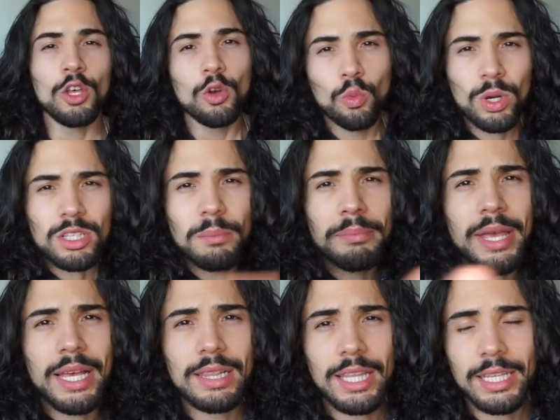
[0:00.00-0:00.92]
Welcome
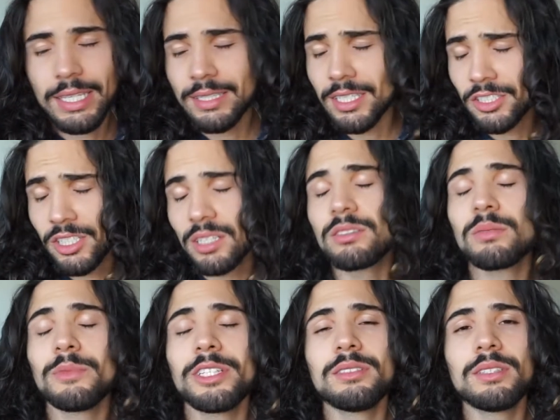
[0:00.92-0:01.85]
back, ladies and
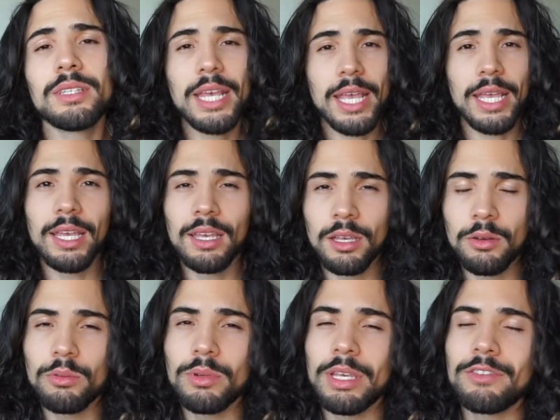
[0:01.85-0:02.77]
gentlemen. Today
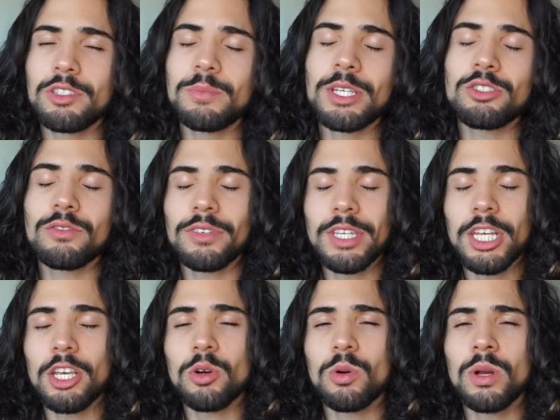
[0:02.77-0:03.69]
we have a special
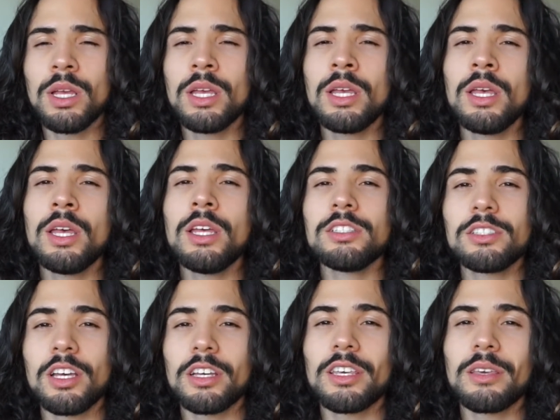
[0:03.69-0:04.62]
video
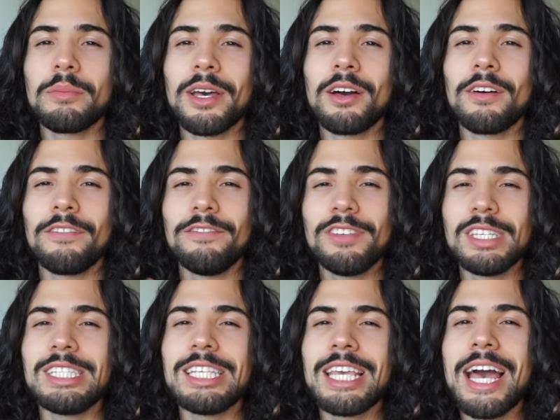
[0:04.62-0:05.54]
talking about
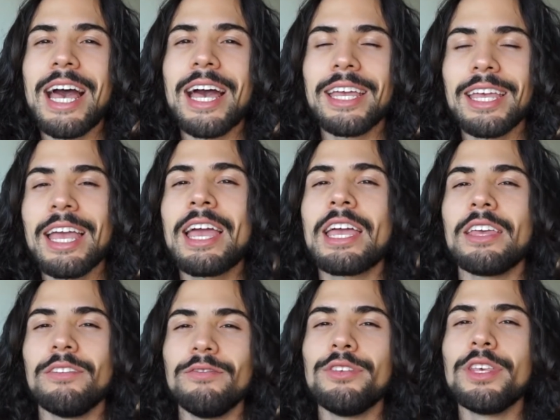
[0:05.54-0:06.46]
VTI
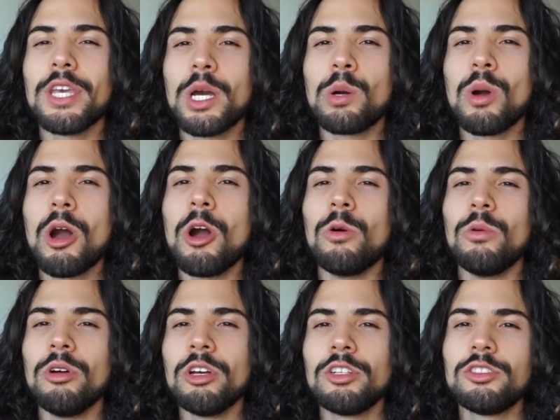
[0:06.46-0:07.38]
and VOO,
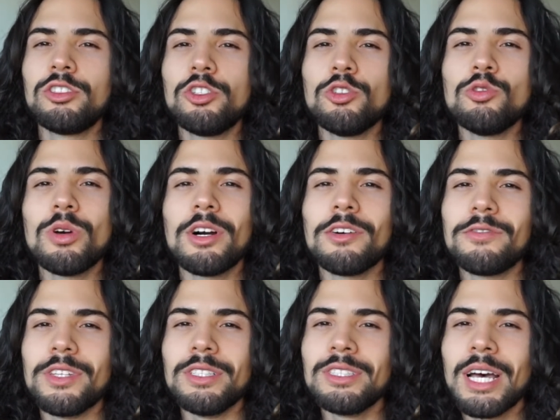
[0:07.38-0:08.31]
two
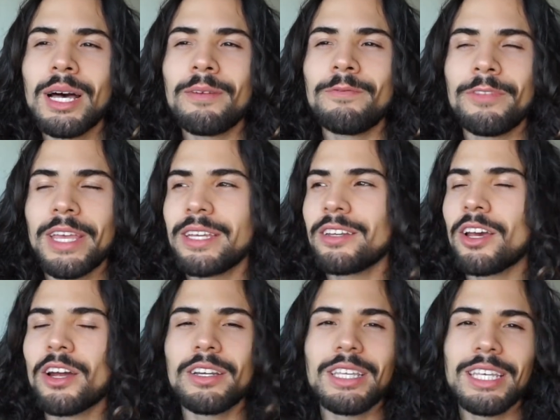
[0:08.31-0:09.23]
of the top
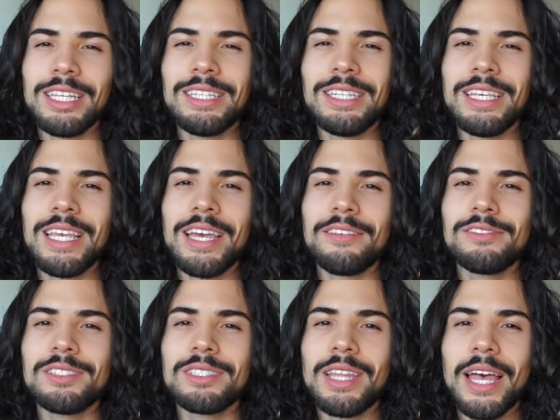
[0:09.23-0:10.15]
Vanguard
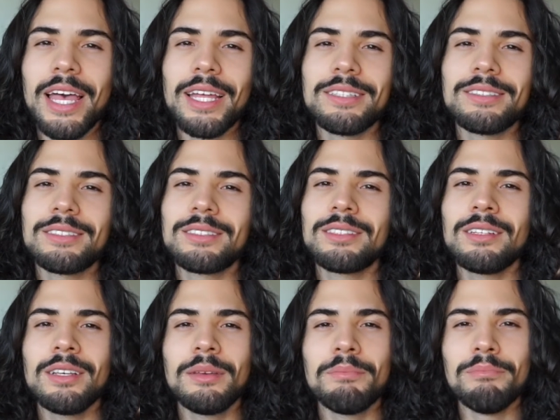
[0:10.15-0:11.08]
ETFs that
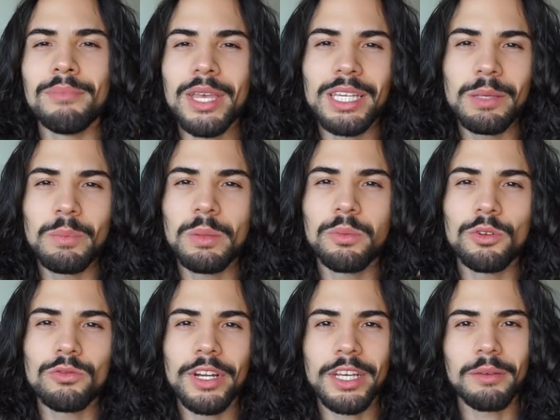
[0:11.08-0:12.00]
many
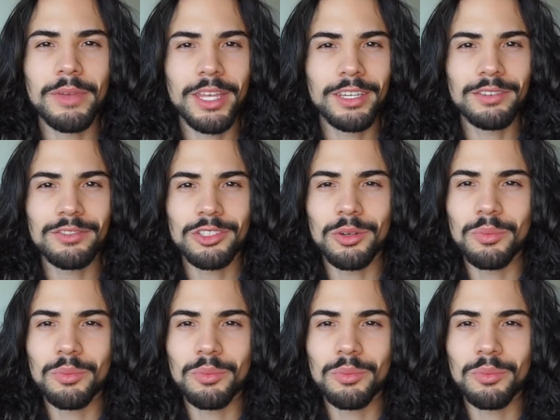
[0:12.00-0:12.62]
people recommend for your